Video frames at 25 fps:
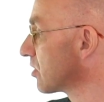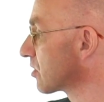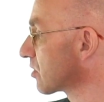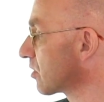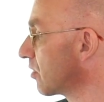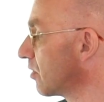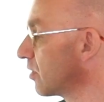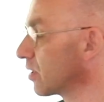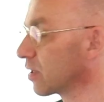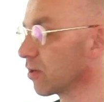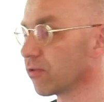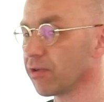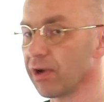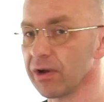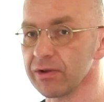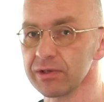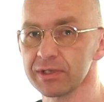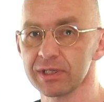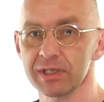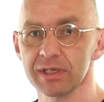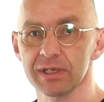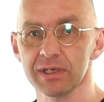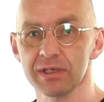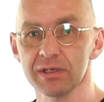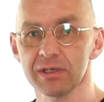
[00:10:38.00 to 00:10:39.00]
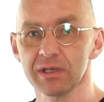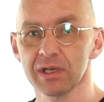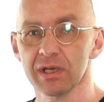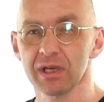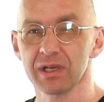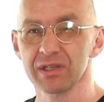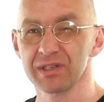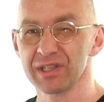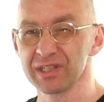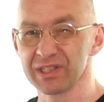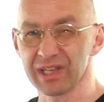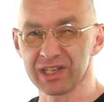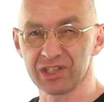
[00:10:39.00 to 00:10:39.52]
just going around here.
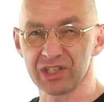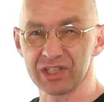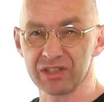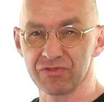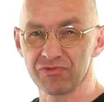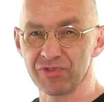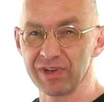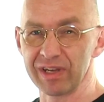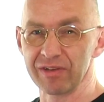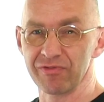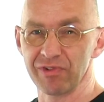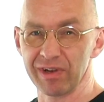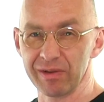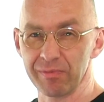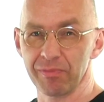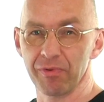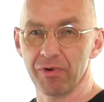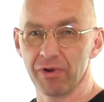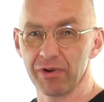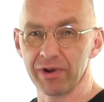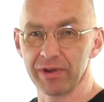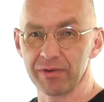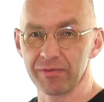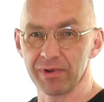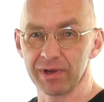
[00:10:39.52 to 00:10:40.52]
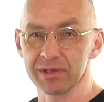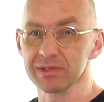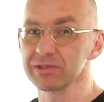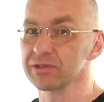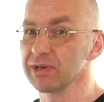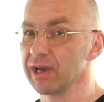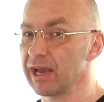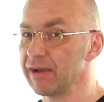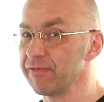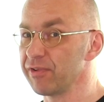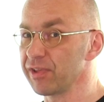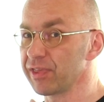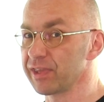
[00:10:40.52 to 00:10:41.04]
This is actually a really, really boring one. So
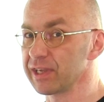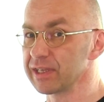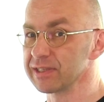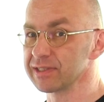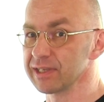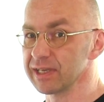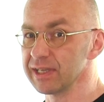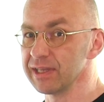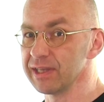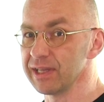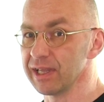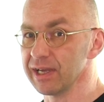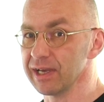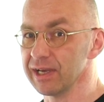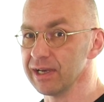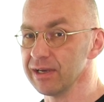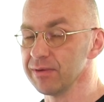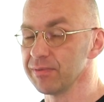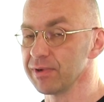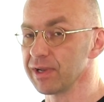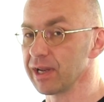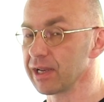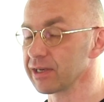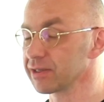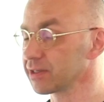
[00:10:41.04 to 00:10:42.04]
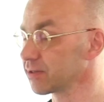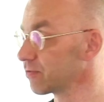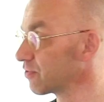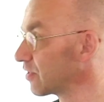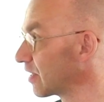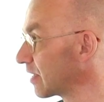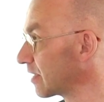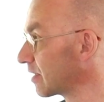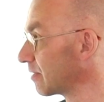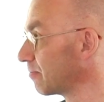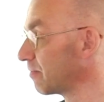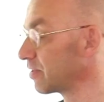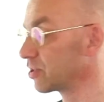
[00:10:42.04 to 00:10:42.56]
everything's in there, but
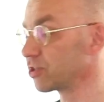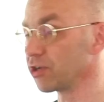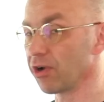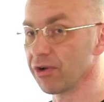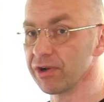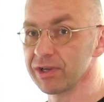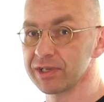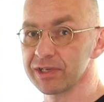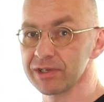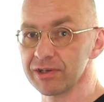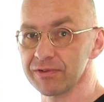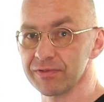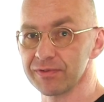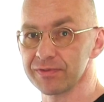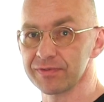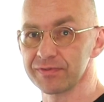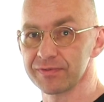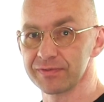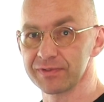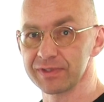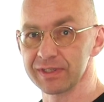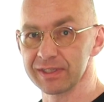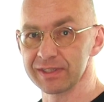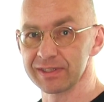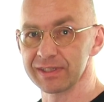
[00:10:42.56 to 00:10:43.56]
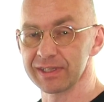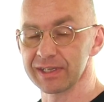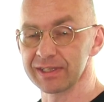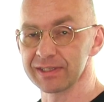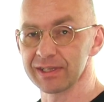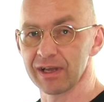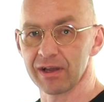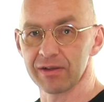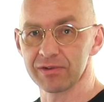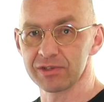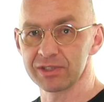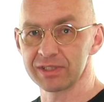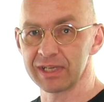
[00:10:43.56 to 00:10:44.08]
really the majority of these things
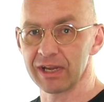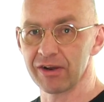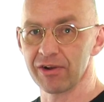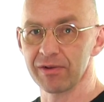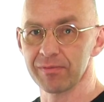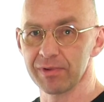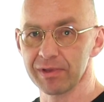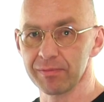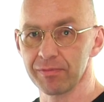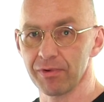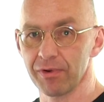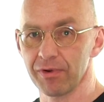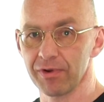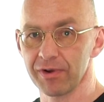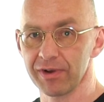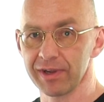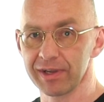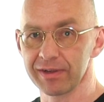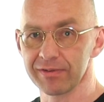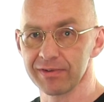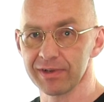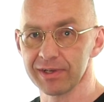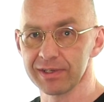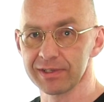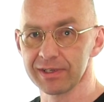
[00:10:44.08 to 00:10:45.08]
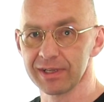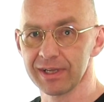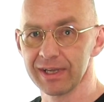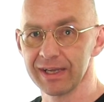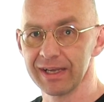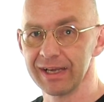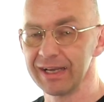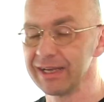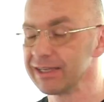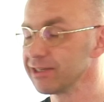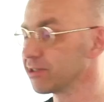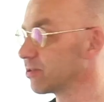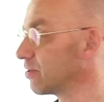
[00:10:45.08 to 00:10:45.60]
are terribly boring, right?
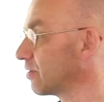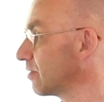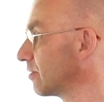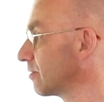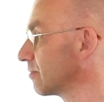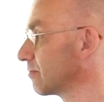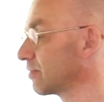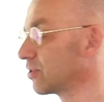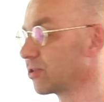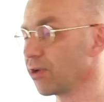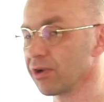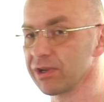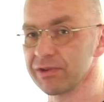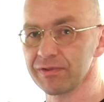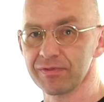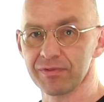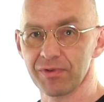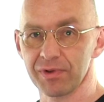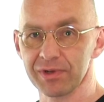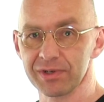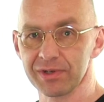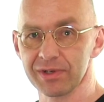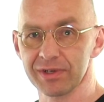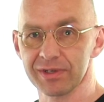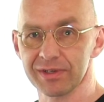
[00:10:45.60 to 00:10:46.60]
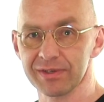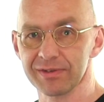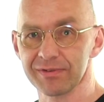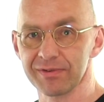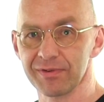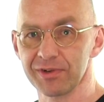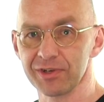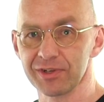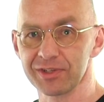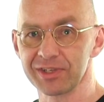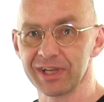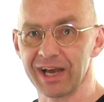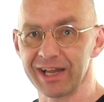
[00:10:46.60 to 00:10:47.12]
So we don't even want to,
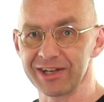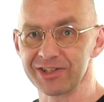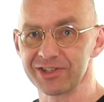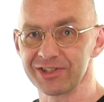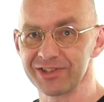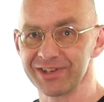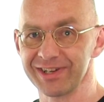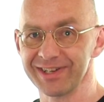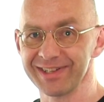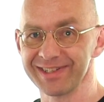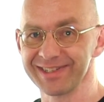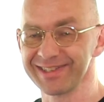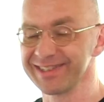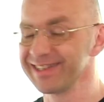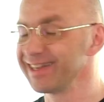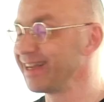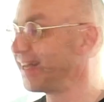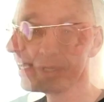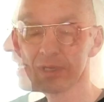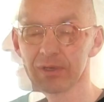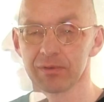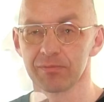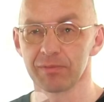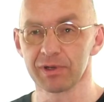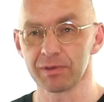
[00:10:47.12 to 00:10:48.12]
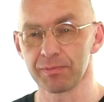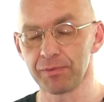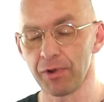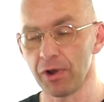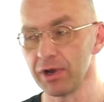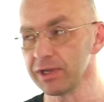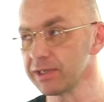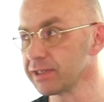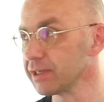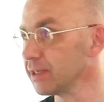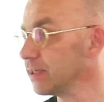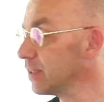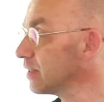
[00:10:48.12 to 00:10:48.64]
want to touch, right? But the
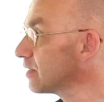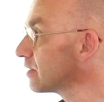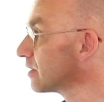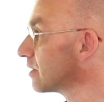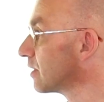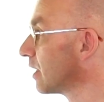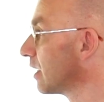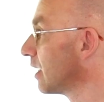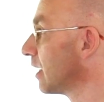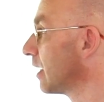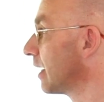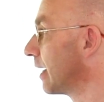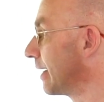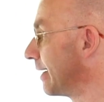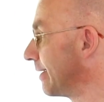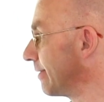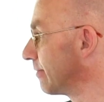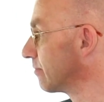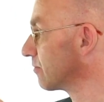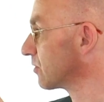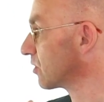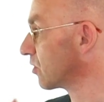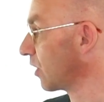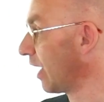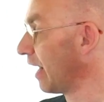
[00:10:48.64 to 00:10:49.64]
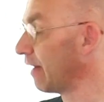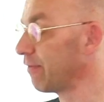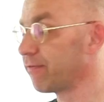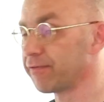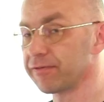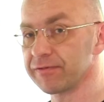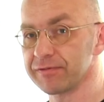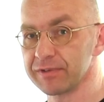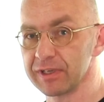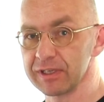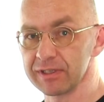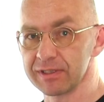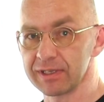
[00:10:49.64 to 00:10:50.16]
point is, um, you
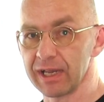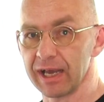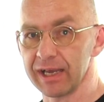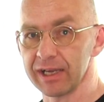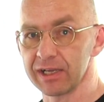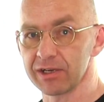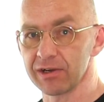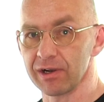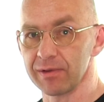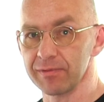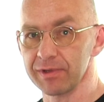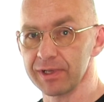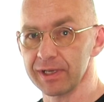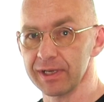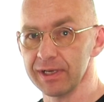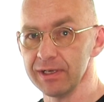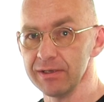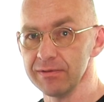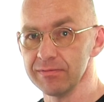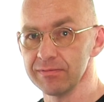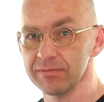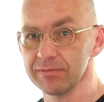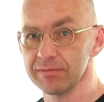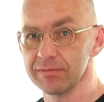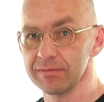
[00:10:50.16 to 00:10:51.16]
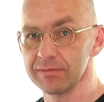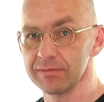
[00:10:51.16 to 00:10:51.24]
have this diagram here,